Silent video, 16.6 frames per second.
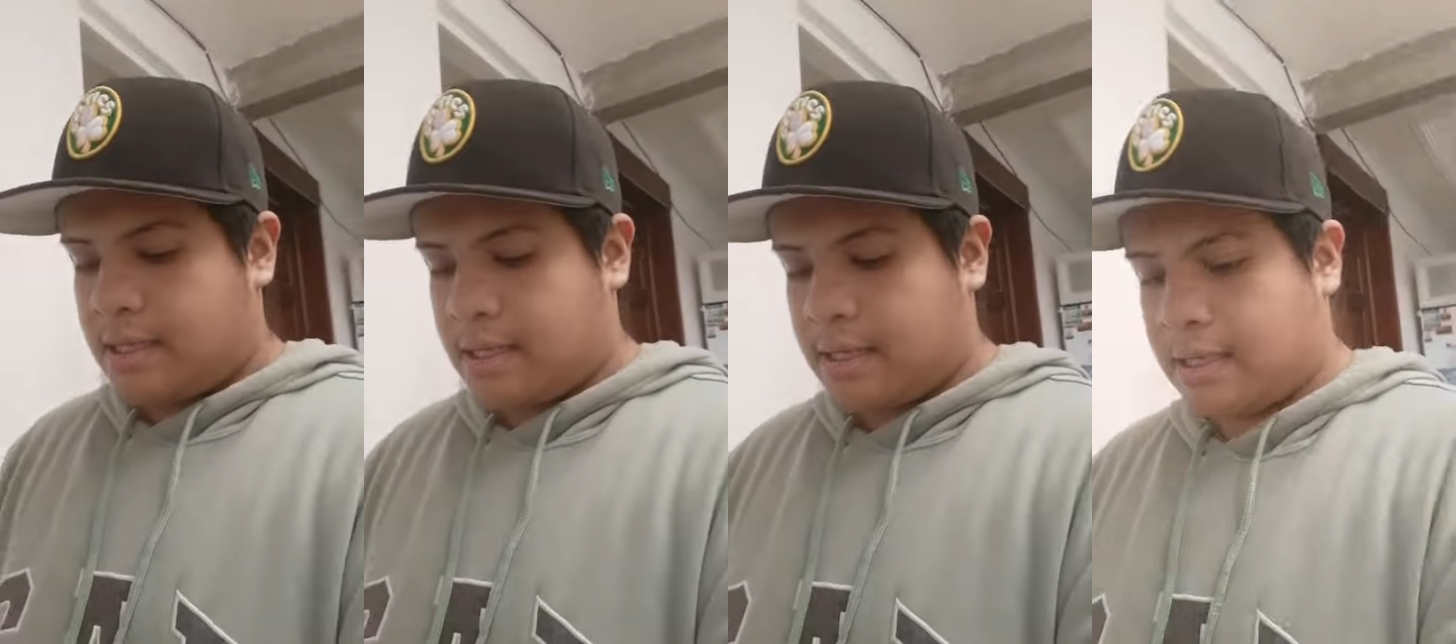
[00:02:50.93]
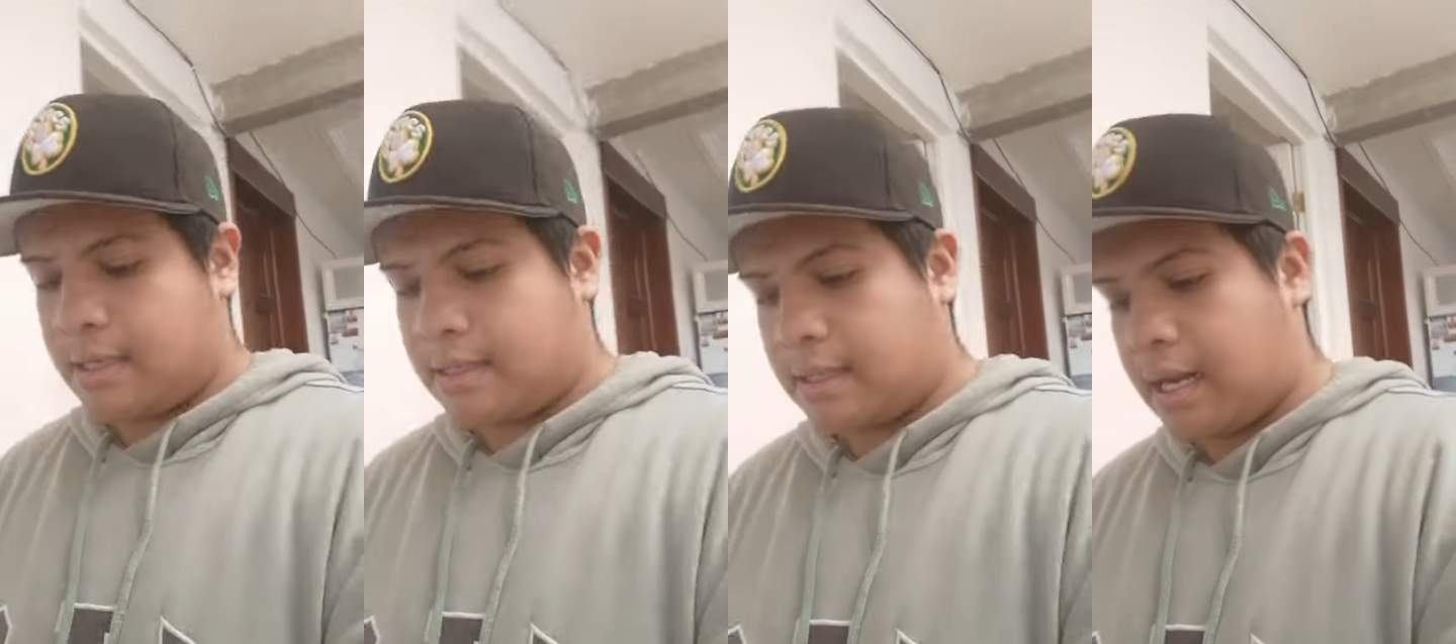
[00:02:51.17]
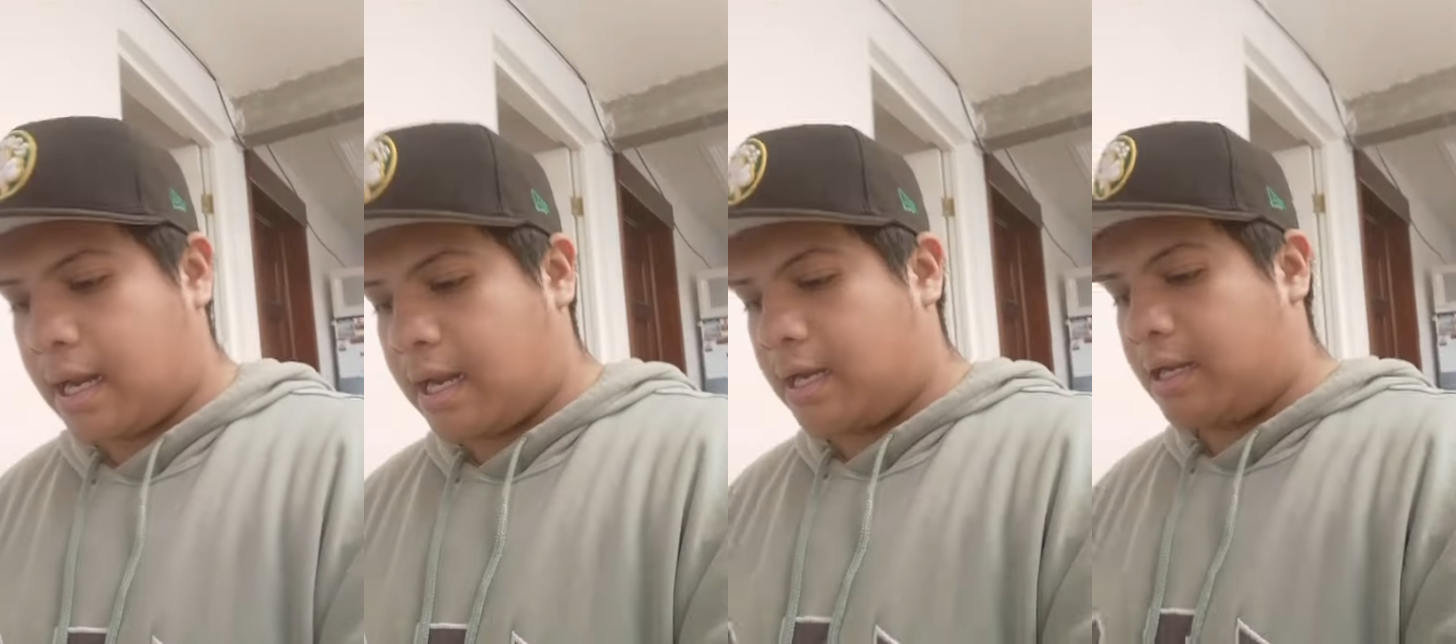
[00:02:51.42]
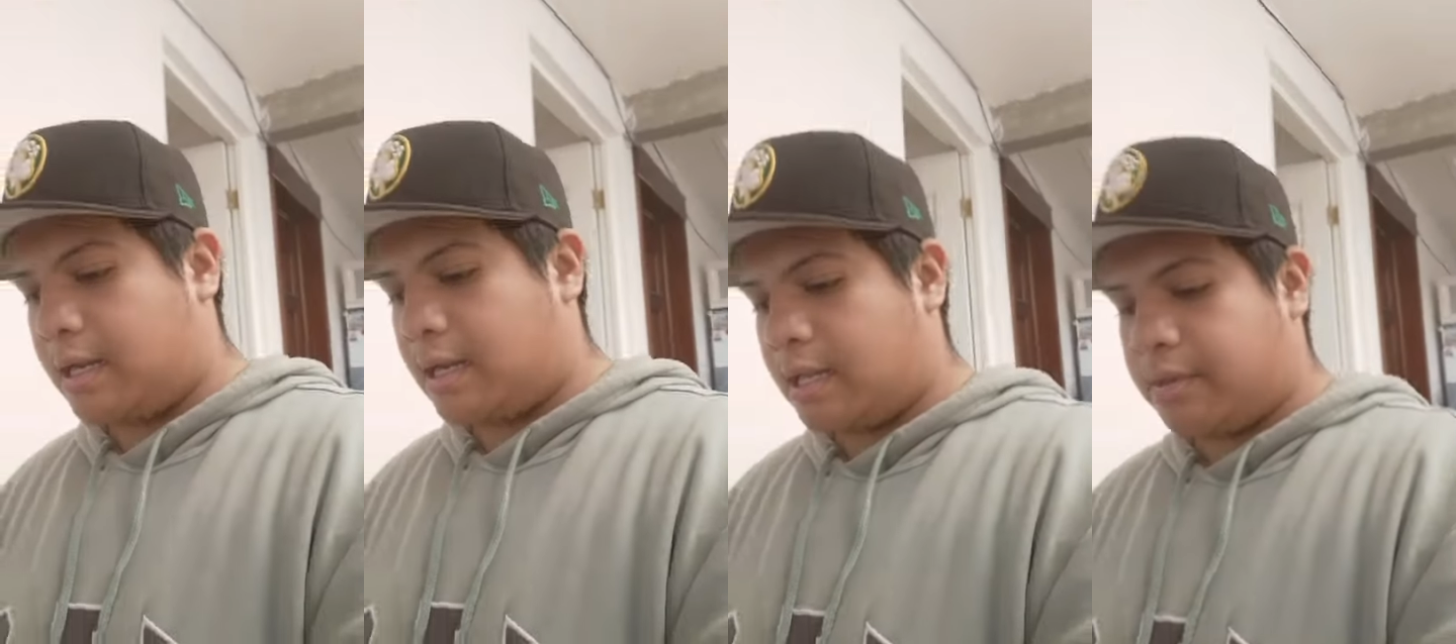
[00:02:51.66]
and
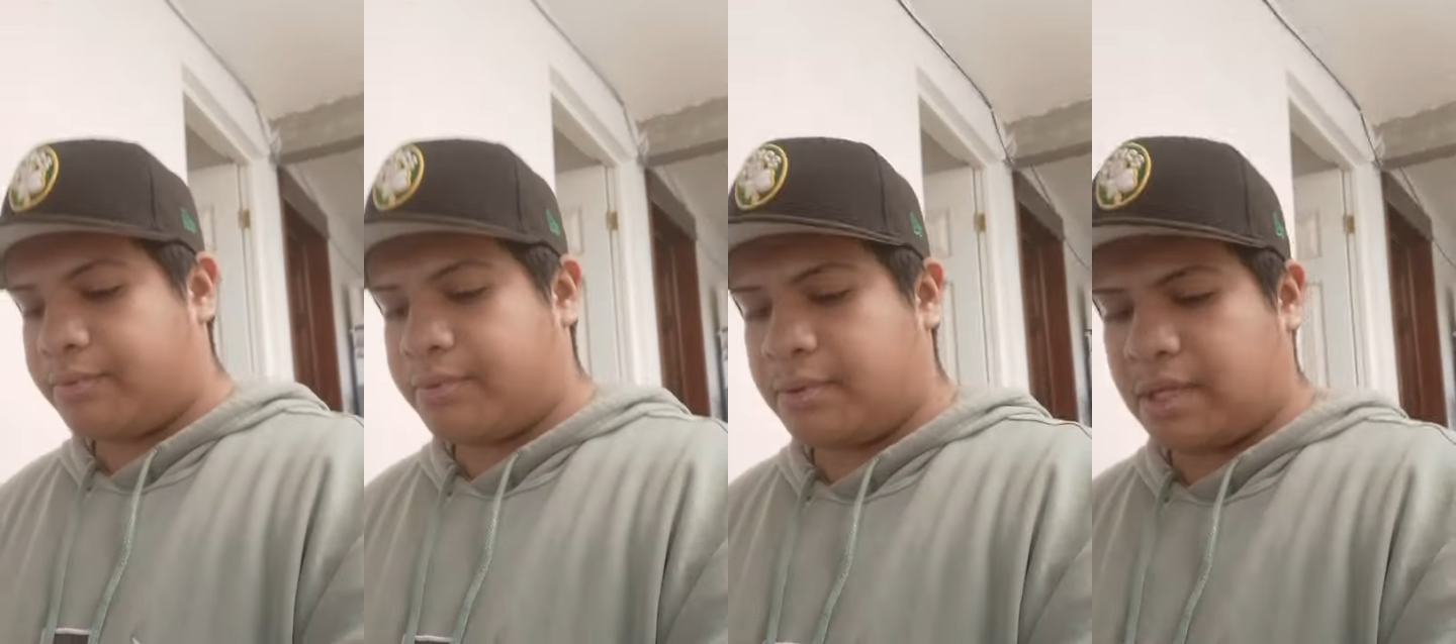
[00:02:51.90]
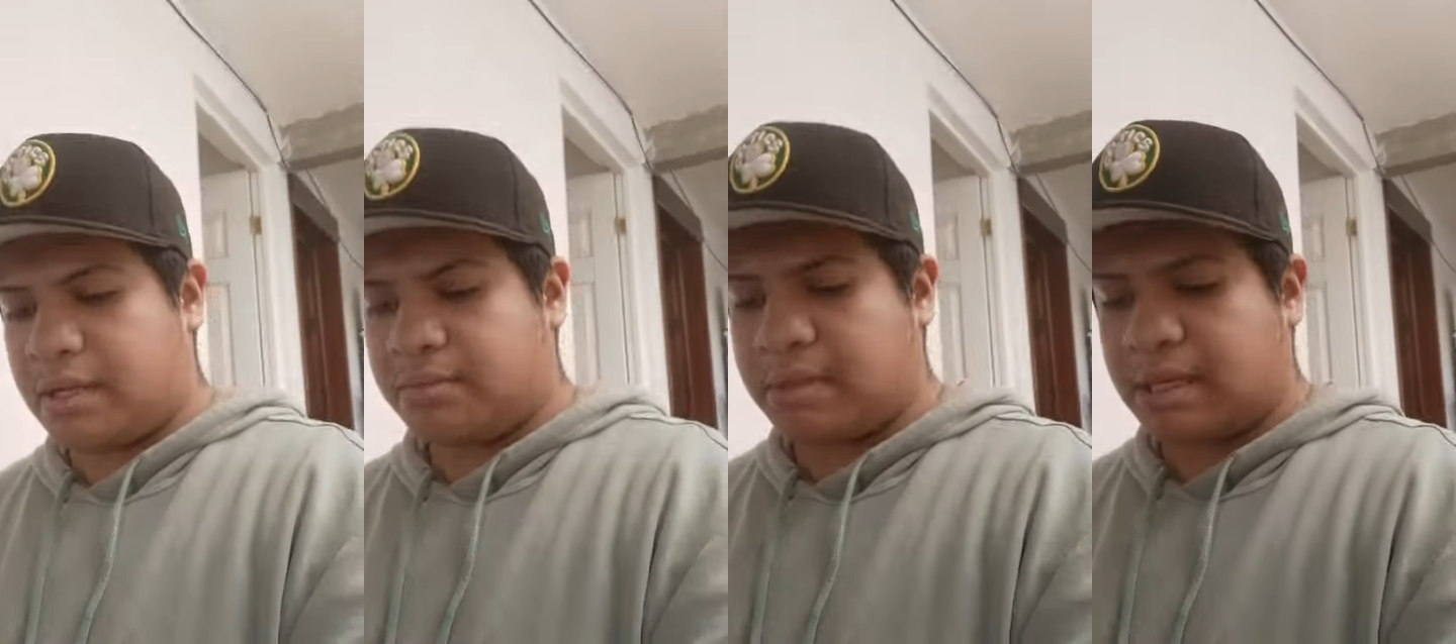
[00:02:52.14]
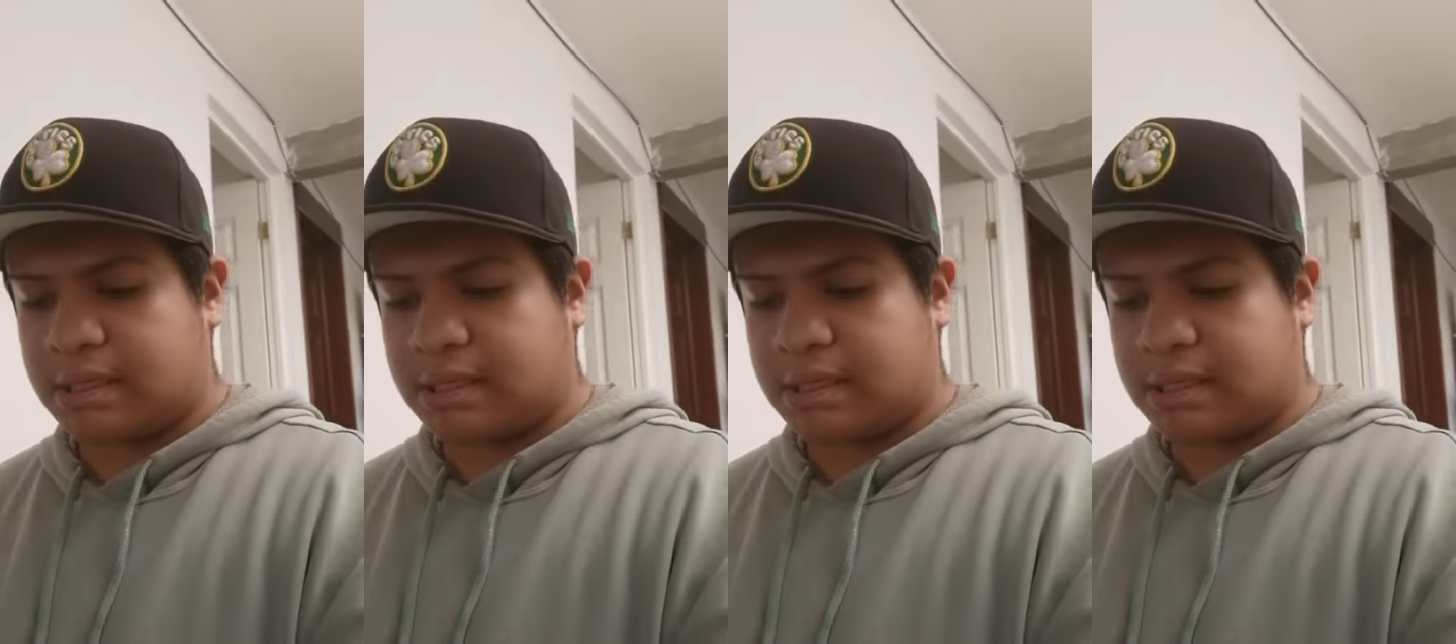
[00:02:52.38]
I live in